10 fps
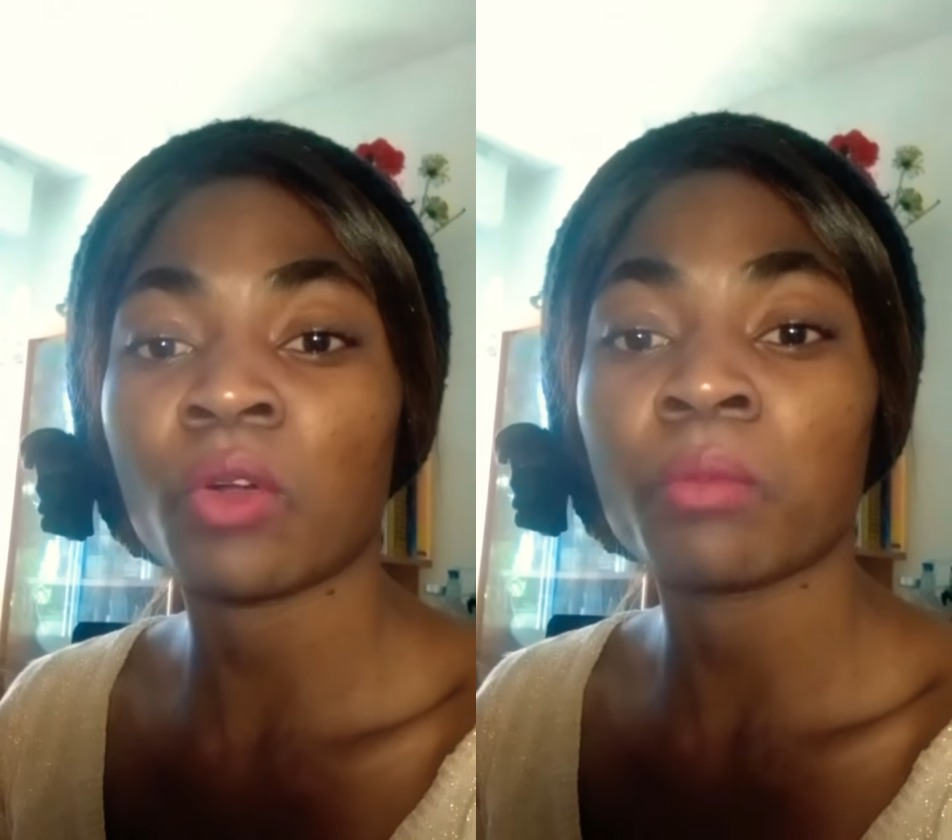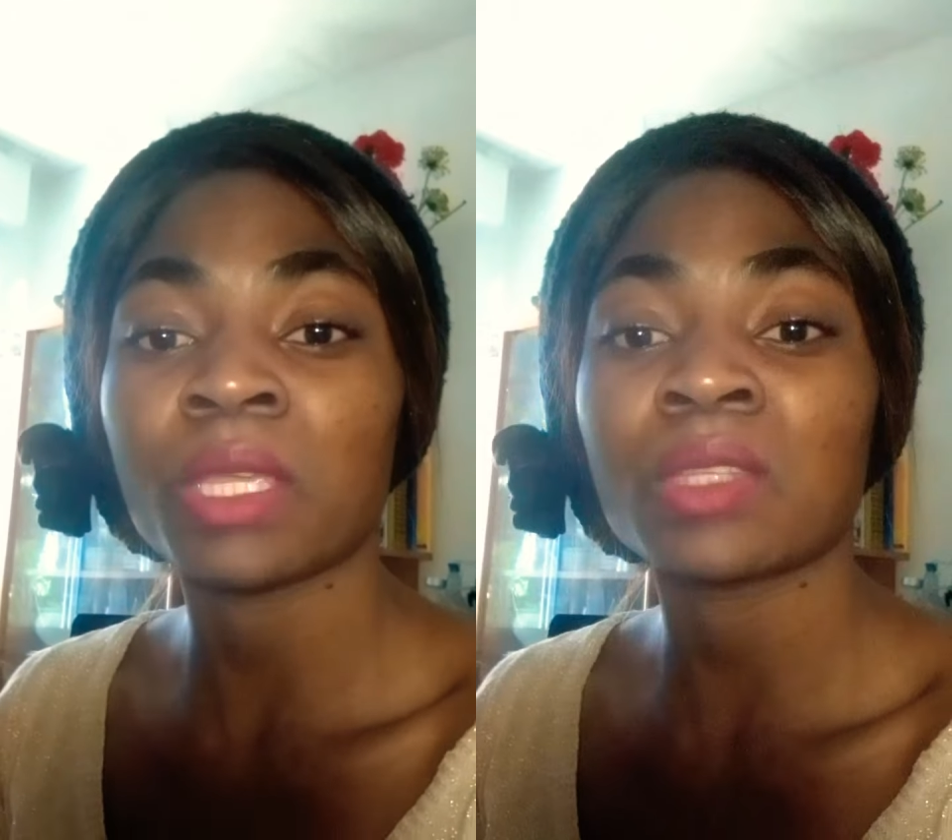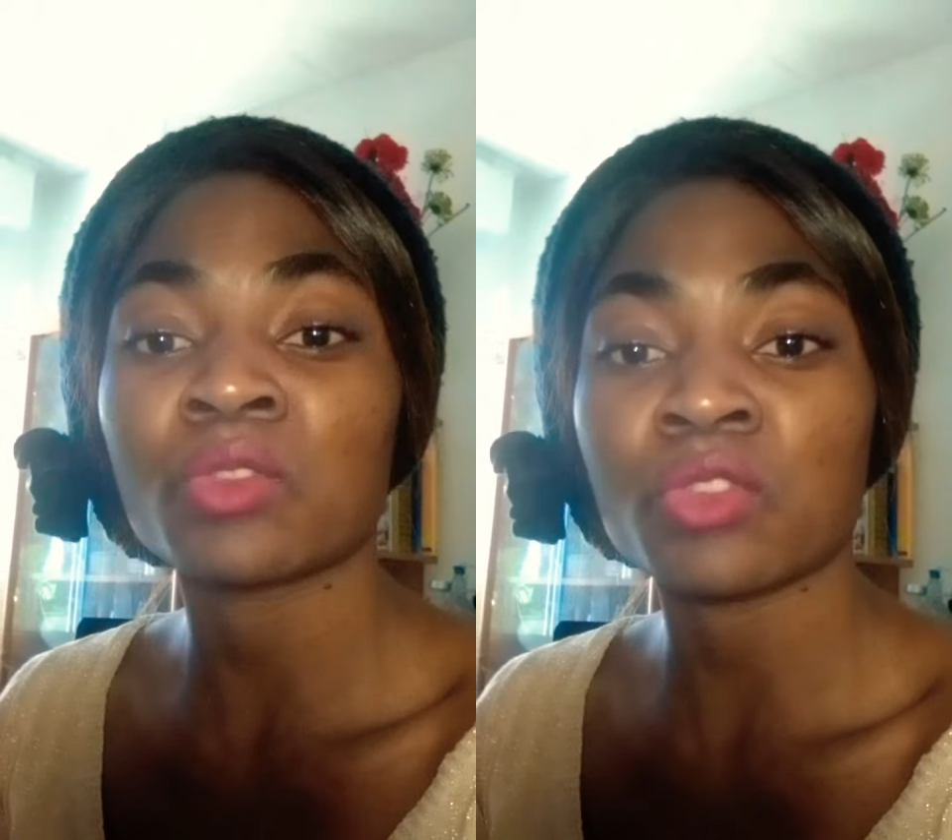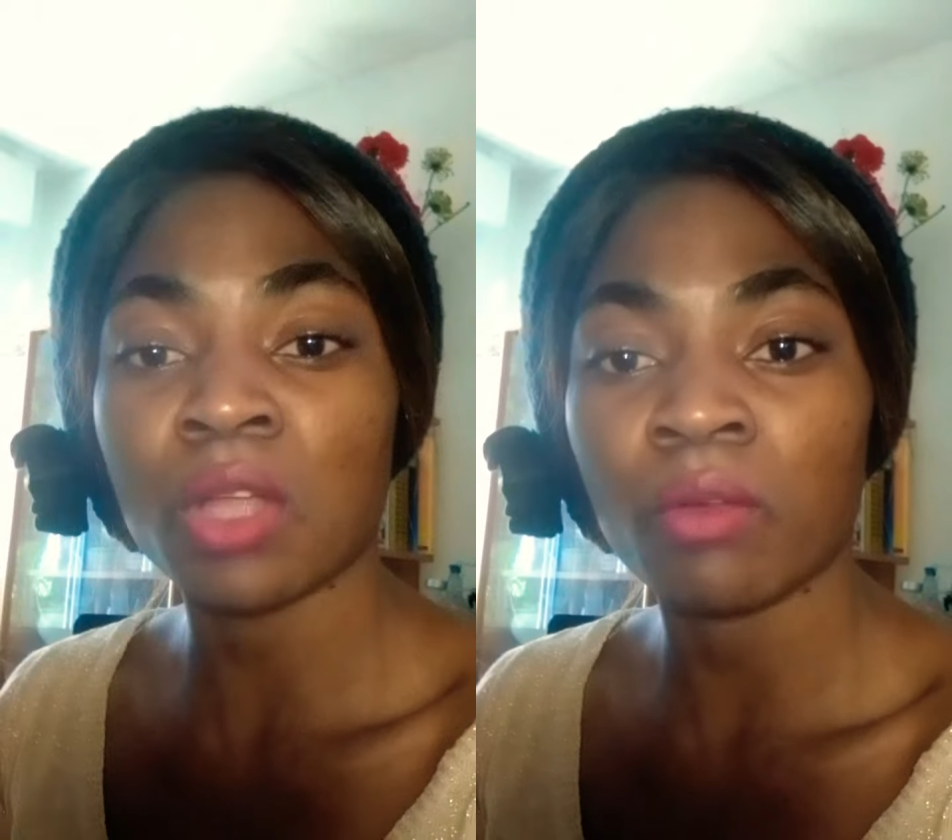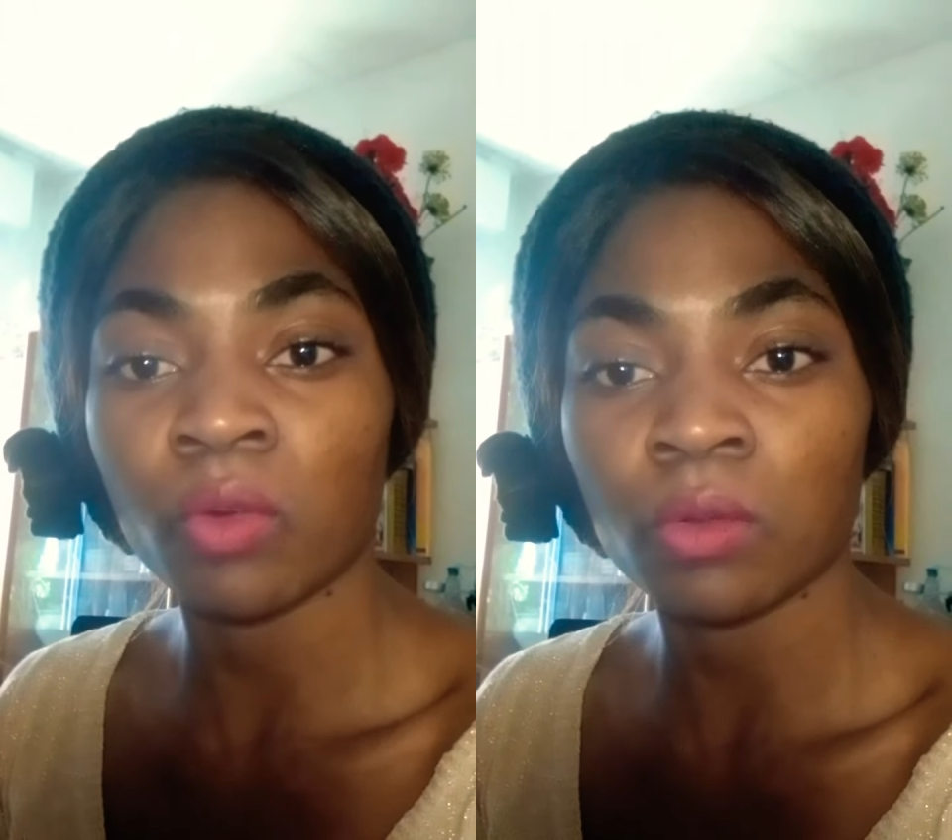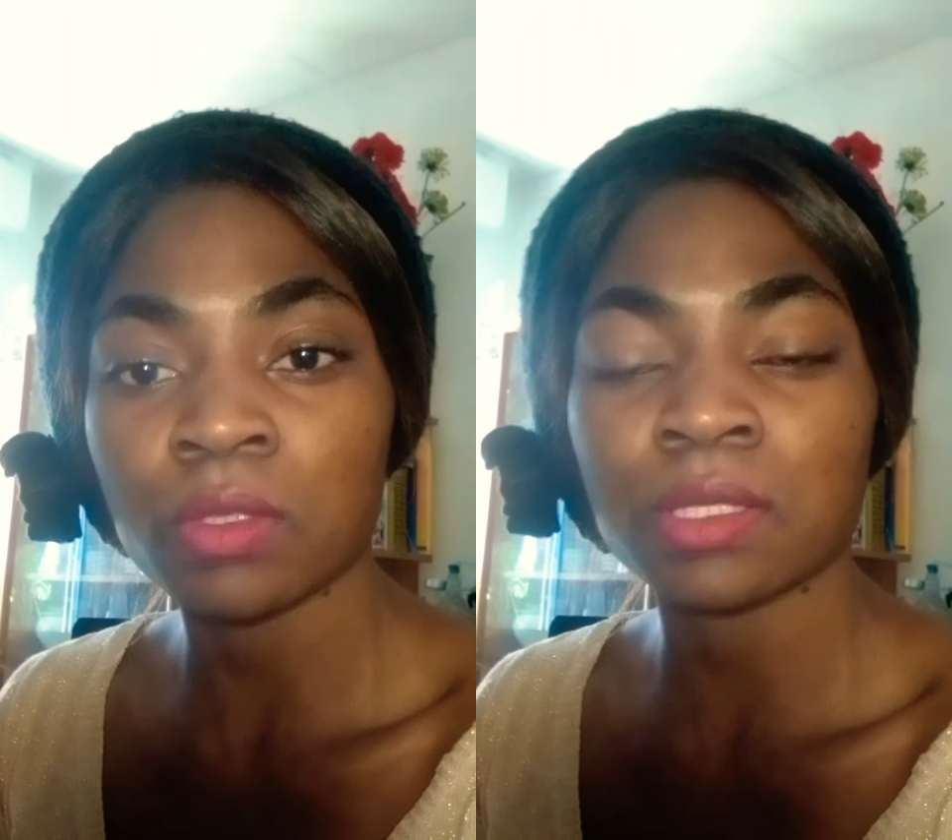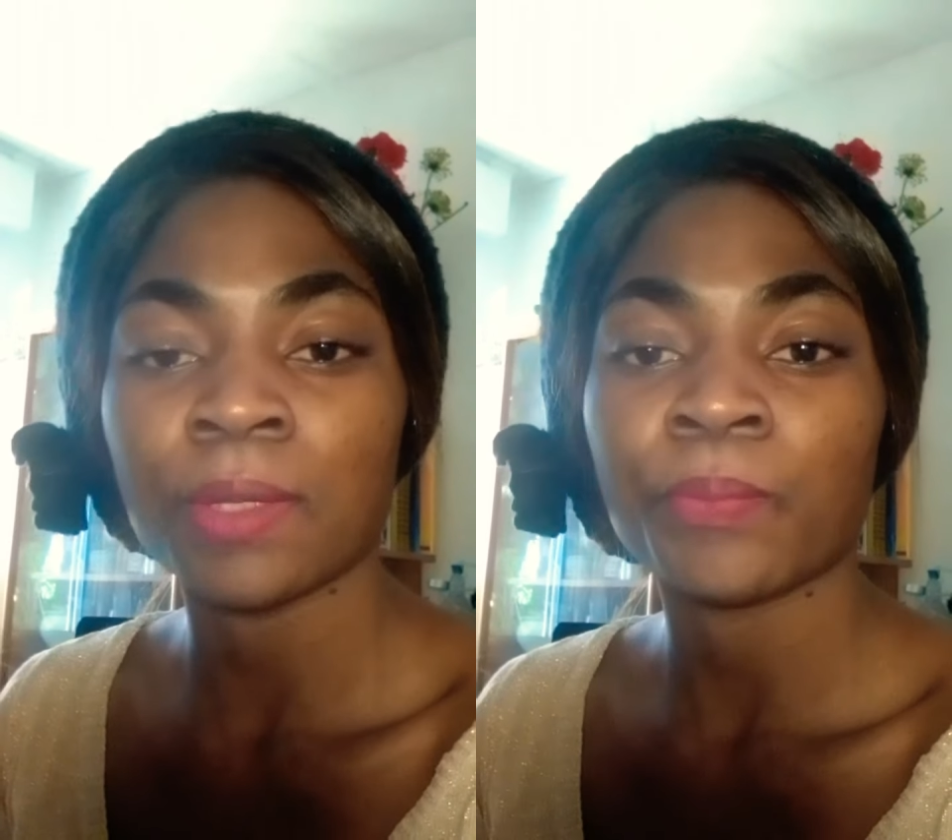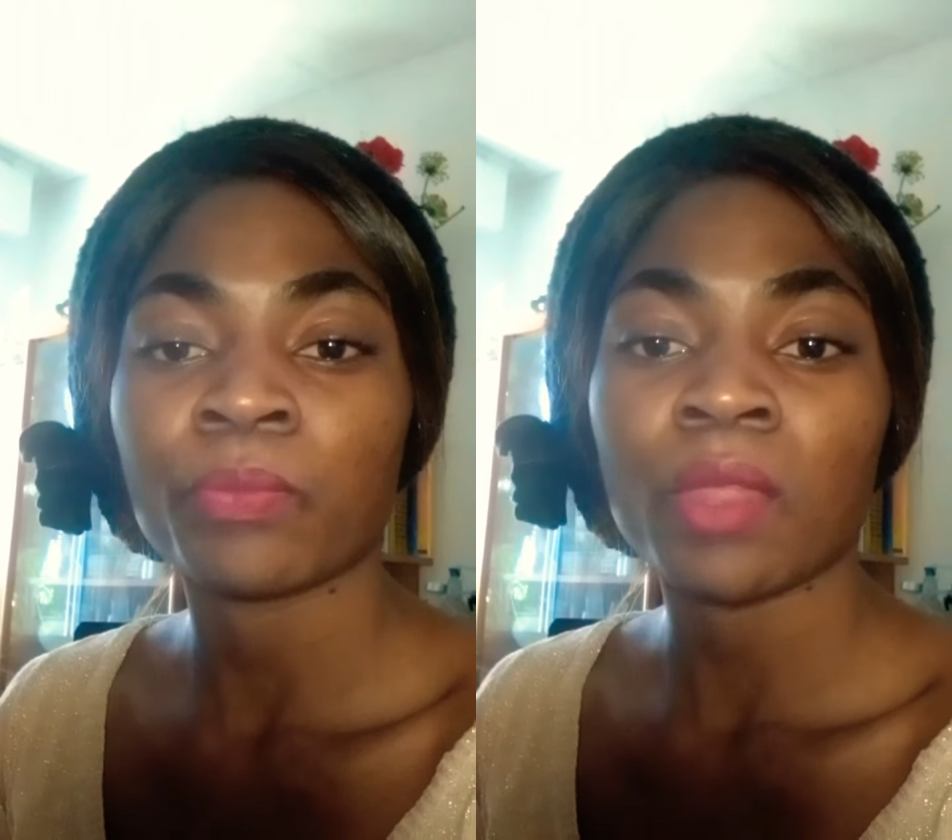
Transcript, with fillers: for me to travels